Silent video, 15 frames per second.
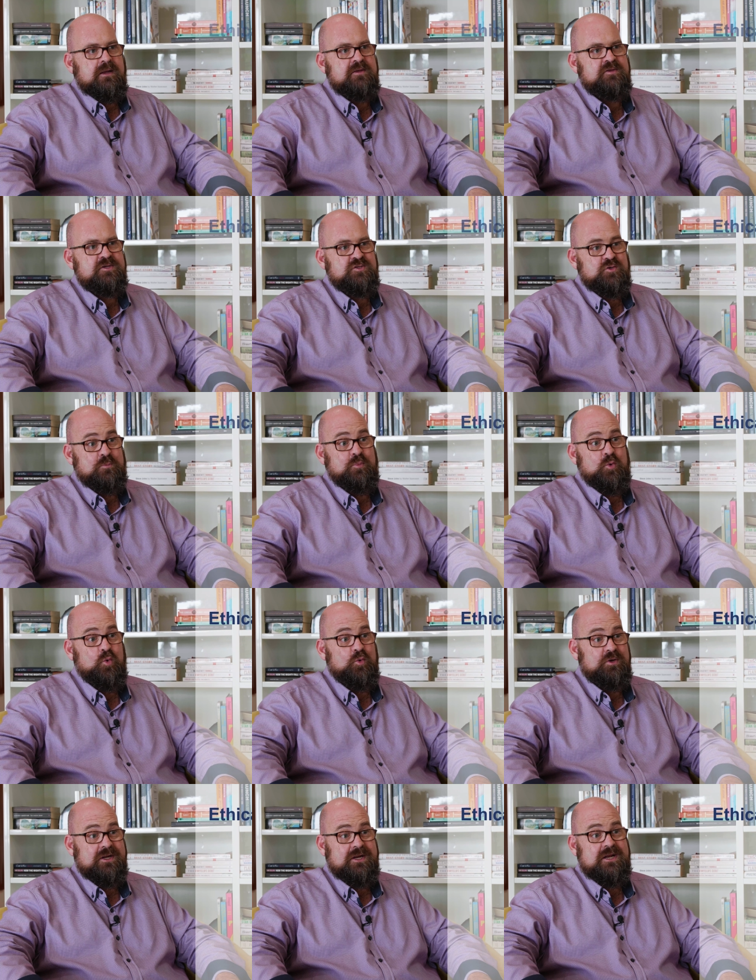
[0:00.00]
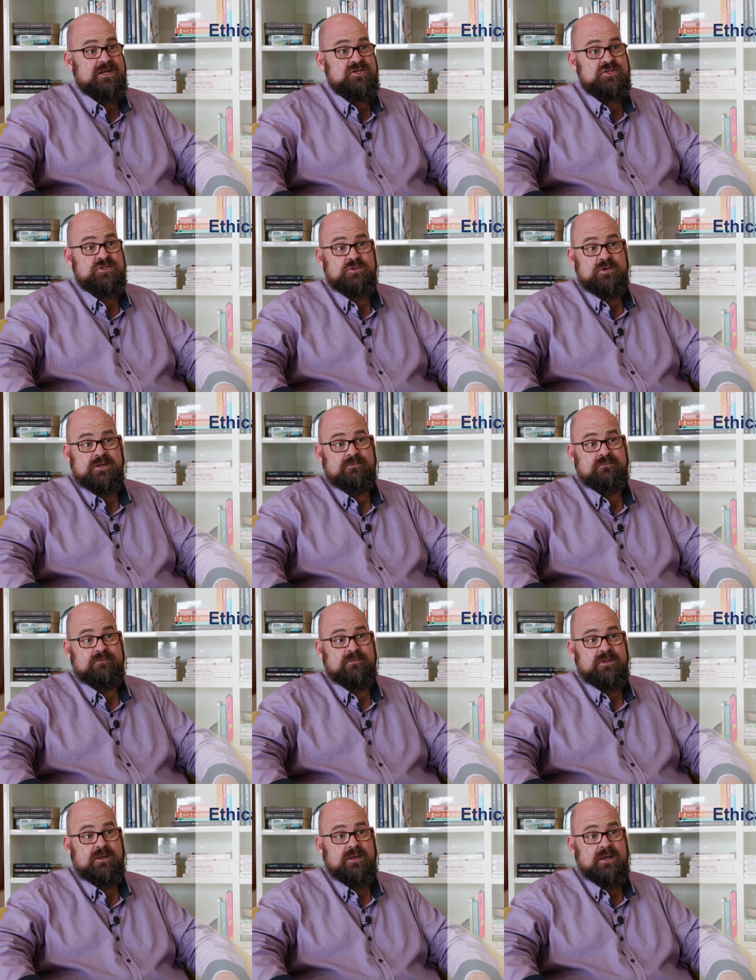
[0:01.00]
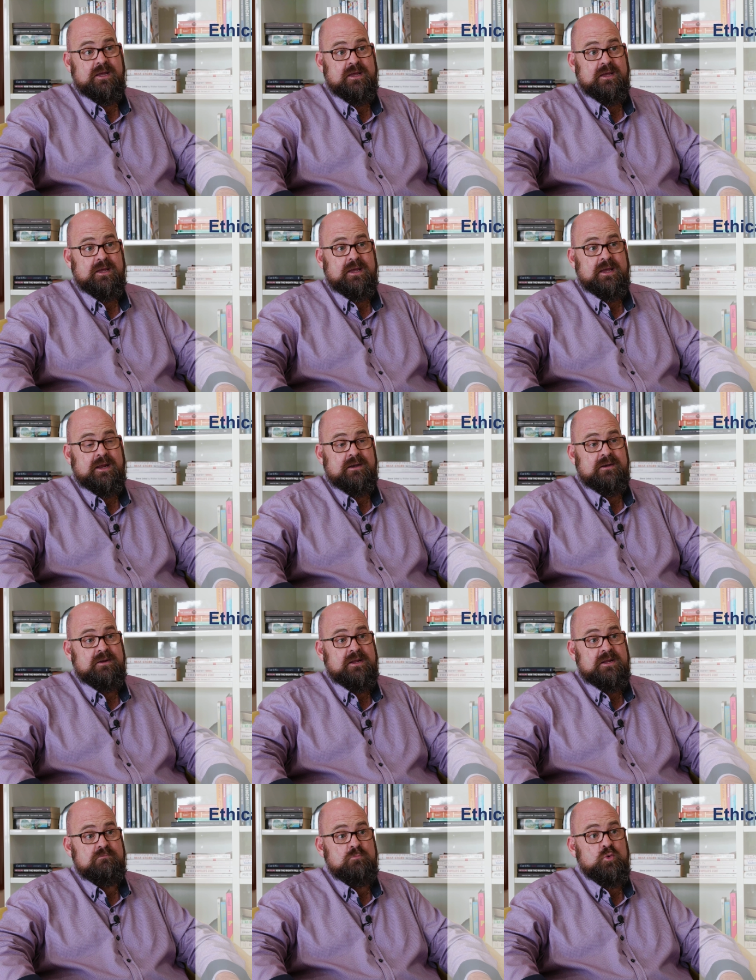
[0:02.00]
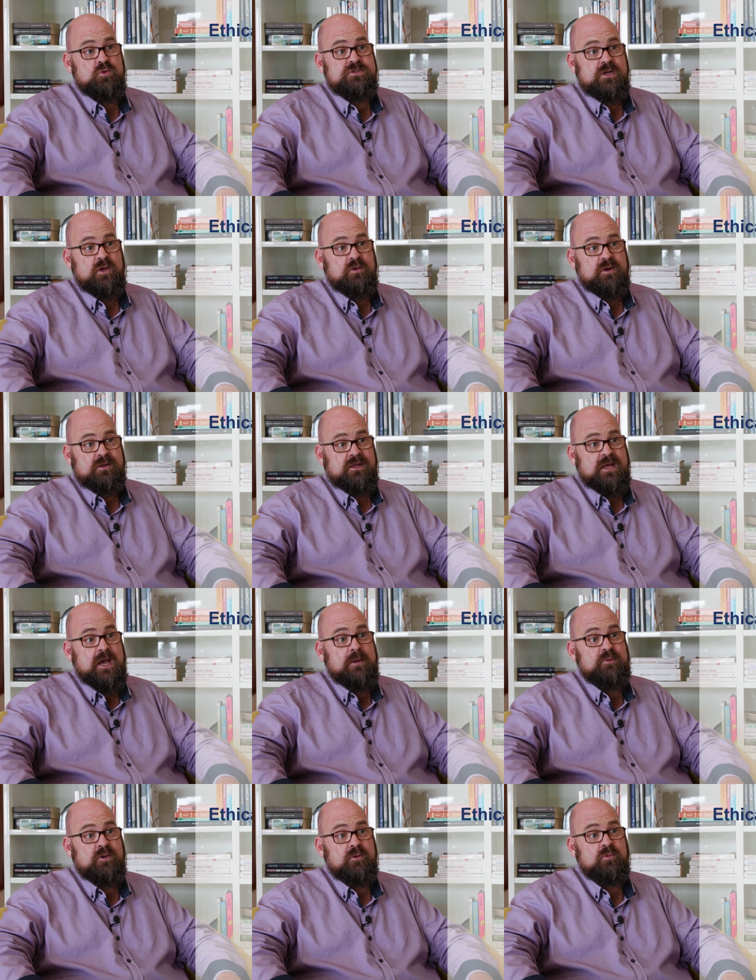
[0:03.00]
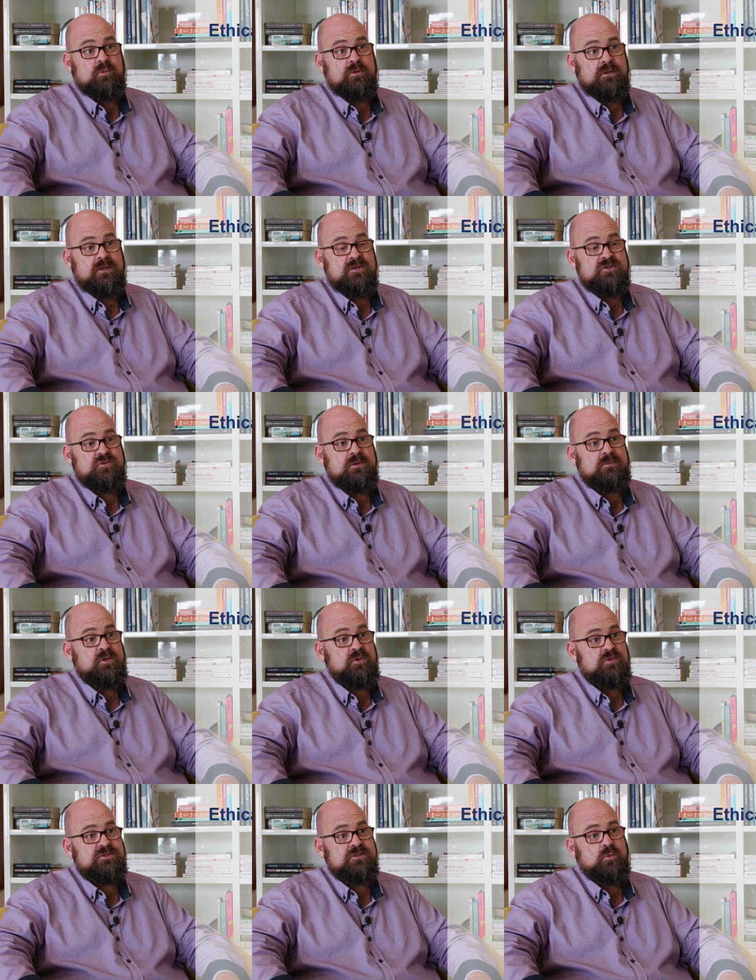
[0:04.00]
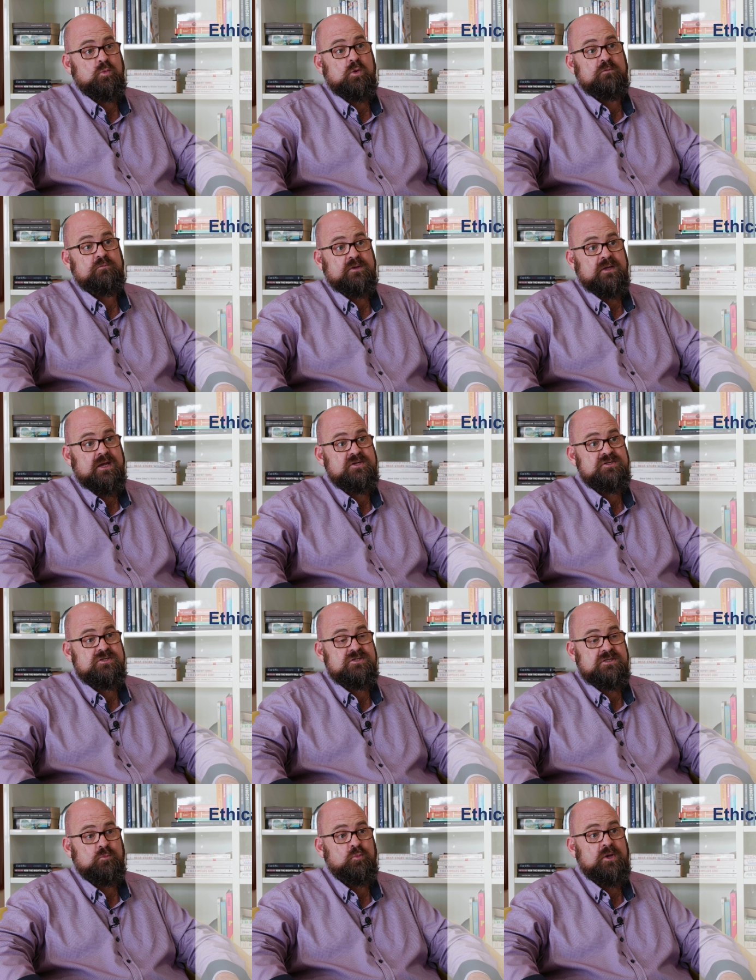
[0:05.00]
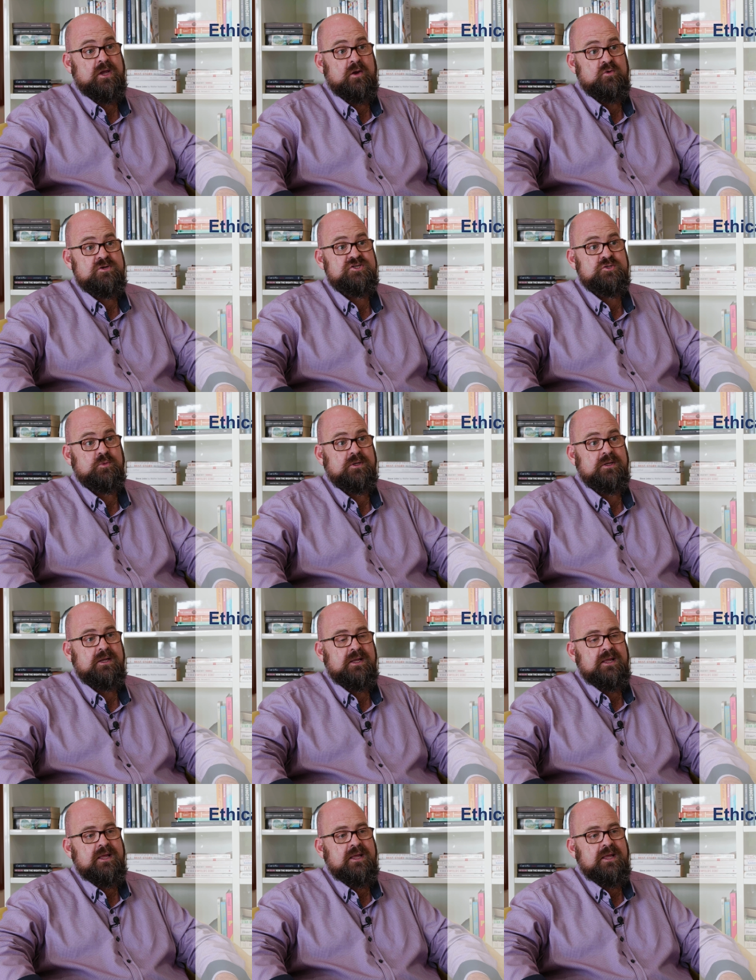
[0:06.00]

Ethics are important in an industry uh, and, and more so in the RPL industry because the qualifications that we are issuing